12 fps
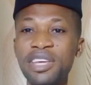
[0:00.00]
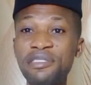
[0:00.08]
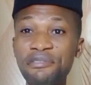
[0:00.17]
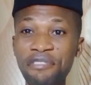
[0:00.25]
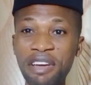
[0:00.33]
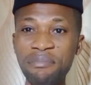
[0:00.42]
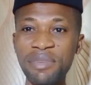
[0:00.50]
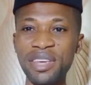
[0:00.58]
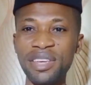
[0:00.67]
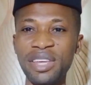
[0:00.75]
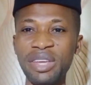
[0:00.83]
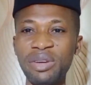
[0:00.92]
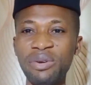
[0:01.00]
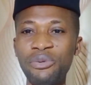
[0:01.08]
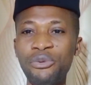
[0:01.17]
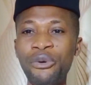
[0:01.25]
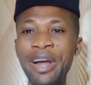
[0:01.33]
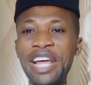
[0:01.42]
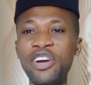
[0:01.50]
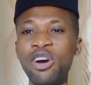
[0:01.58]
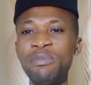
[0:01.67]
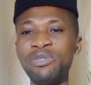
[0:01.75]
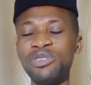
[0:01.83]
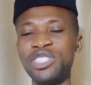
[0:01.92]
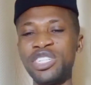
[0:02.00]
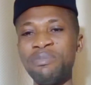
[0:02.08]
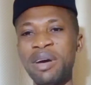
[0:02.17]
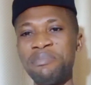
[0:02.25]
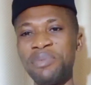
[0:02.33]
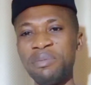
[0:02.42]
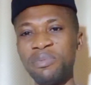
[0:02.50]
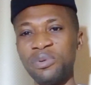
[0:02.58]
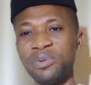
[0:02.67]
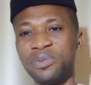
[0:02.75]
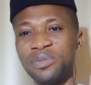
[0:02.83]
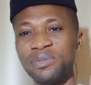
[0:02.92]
Ifemi, when are you coming to see my people?